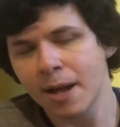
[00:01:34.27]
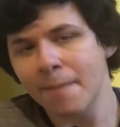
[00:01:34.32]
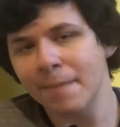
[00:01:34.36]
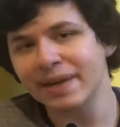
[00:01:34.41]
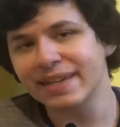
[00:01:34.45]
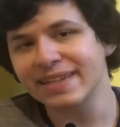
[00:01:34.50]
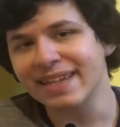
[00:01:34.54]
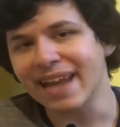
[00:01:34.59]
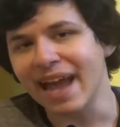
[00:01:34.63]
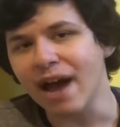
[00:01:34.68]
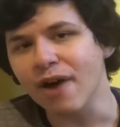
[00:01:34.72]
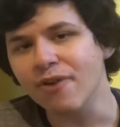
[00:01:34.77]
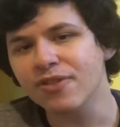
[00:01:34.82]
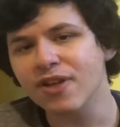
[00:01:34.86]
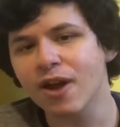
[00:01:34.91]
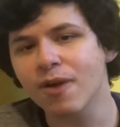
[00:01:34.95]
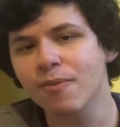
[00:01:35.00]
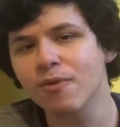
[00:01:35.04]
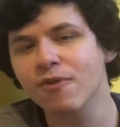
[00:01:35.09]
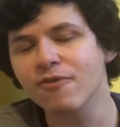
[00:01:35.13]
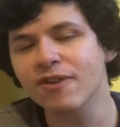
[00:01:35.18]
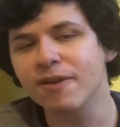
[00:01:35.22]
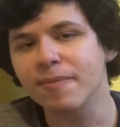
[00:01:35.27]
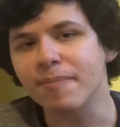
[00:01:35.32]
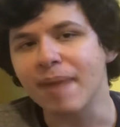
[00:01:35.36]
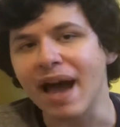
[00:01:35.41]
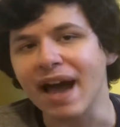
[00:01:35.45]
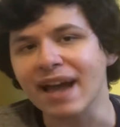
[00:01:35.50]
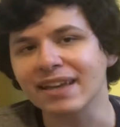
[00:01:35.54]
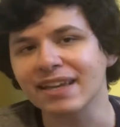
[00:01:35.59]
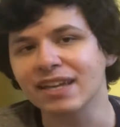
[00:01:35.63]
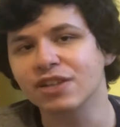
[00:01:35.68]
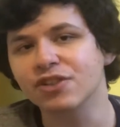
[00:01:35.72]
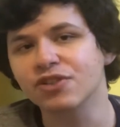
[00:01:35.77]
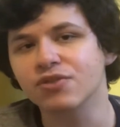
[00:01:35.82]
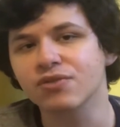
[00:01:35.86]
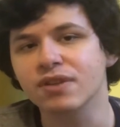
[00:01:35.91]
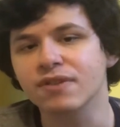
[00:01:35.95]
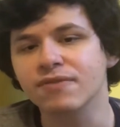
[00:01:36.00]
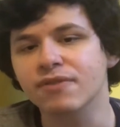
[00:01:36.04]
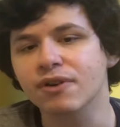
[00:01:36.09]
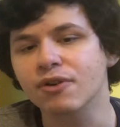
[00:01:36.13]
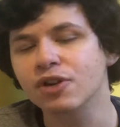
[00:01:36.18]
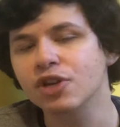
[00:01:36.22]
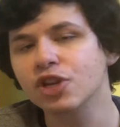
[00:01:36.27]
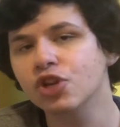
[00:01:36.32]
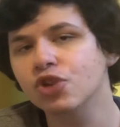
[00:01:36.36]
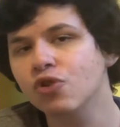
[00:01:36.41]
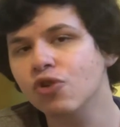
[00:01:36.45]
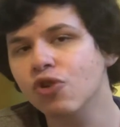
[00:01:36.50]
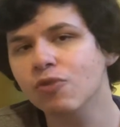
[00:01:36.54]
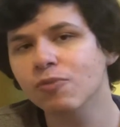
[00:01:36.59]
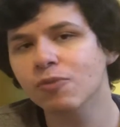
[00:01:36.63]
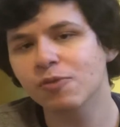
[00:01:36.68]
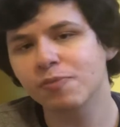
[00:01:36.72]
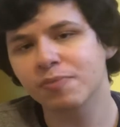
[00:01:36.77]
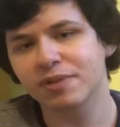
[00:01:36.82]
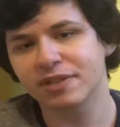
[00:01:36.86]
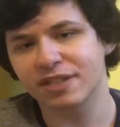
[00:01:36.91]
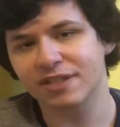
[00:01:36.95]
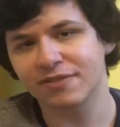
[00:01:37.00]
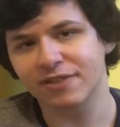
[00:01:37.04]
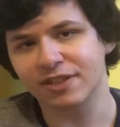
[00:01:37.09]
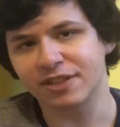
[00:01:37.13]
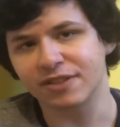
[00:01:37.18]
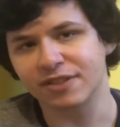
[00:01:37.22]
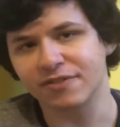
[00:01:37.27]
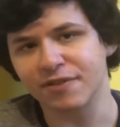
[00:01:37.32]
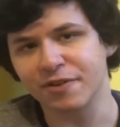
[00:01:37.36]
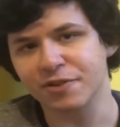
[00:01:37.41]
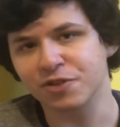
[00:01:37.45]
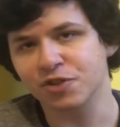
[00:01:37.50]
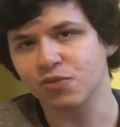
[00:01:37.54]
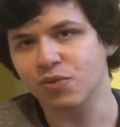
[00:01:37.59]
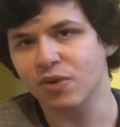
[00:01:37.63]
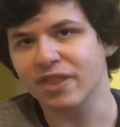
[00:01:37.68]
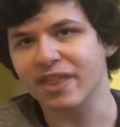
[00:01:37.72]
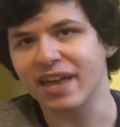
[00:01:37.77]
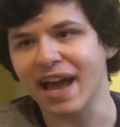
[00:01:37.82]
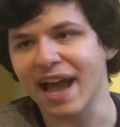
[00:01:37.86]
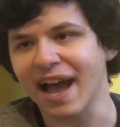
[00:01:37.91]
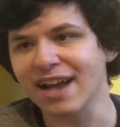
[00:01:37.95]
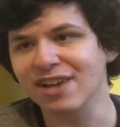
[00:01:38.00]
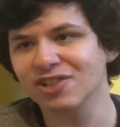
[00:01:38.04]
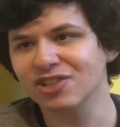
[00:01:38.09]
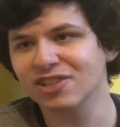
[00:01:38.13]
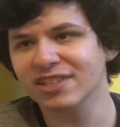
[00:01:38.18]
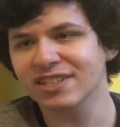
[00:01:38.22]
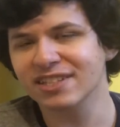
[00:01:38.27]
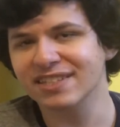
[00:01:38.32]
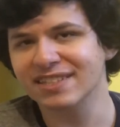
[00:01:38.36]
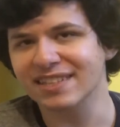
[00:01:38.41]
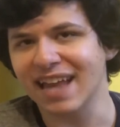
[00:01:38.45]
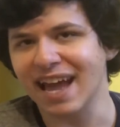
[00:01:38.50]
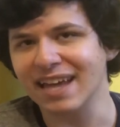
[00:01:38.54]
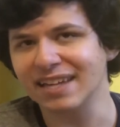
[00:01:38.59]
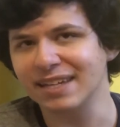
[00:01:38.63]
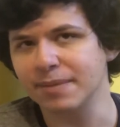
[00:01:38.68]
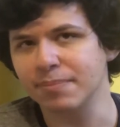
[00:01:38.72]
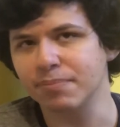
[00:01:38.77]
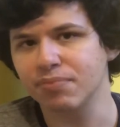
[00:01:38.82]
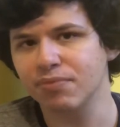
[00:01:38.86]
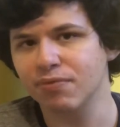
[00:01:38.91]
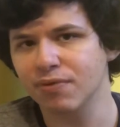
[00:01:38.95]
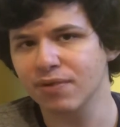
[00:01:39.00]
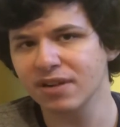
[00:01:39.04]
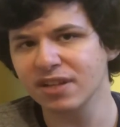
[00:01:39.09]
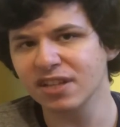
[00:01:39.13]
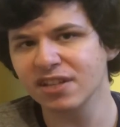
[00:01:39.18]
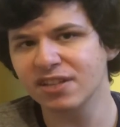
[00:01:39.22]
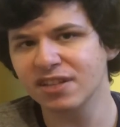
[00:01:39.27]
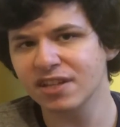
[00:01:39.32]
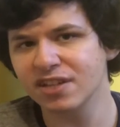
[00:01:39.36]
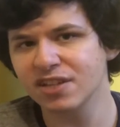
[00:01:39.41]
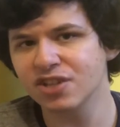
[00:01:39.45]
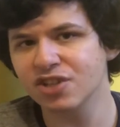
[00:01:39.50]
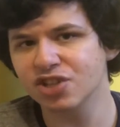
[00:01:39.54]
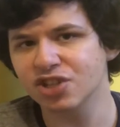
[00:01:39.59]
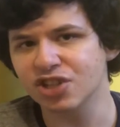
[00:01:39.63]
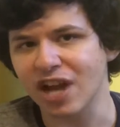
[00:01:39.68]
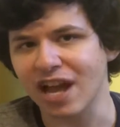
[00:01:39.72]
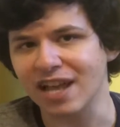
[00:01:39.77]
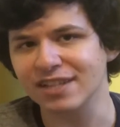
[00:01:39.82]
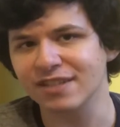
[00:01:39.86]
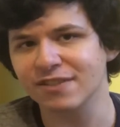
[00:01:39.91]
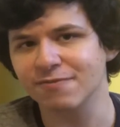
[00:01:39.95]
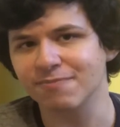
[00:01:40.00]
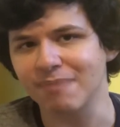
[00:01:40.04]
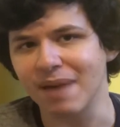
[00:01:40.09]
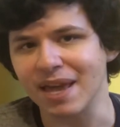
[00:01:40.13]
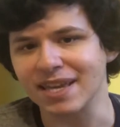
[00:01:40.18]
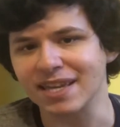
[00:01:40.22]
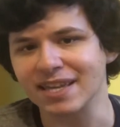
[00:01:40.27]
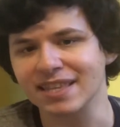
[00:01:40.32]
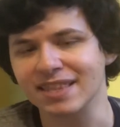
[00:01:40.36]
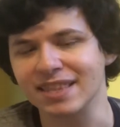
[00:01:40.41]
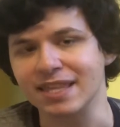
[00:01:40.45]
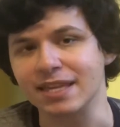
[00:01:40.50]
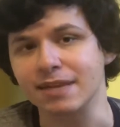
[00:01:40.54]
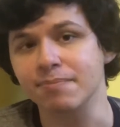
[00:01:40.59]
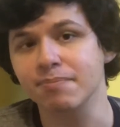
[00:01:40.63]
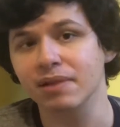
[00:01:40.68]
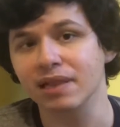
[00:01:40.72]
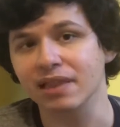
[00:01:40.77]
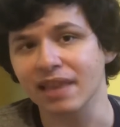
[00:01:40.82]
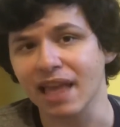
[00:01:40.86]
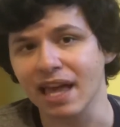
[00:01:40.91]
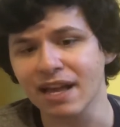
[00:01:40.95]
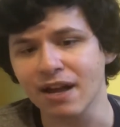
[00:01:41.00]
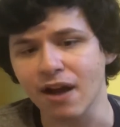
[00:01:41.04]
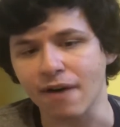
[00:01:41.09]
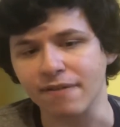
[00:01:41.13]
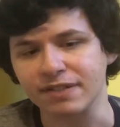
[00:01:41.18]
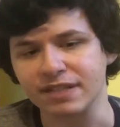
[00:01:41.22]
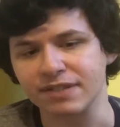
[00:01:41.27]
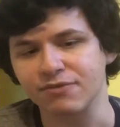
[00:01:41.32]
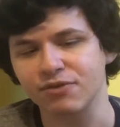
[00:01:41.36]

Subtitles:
But now they are moving back into the very normal Pacific Division, where they actually stand a pretty decent chance of making the playoffs.